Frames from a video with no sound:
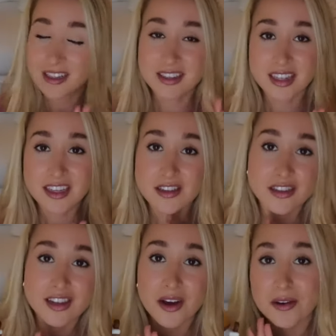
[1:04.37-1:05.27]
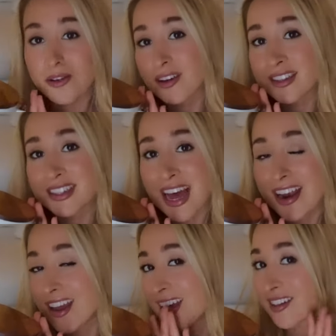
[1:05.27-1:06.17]
just think it's so
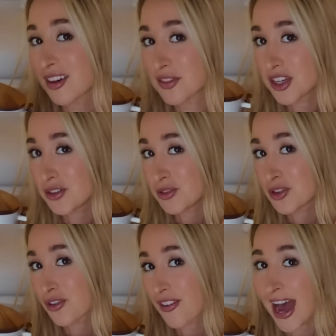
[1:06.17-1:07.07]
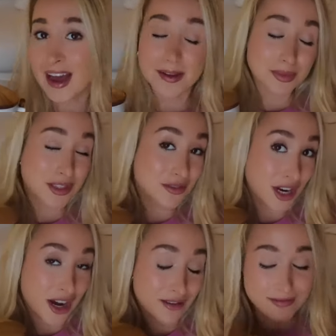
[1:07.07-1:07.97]
aesthetic. Love the neutral vibes, you
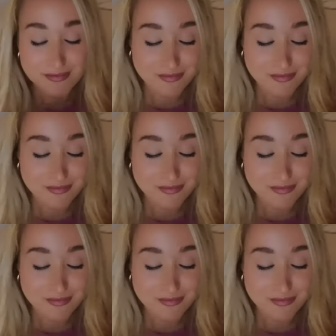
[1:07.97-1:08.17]
know.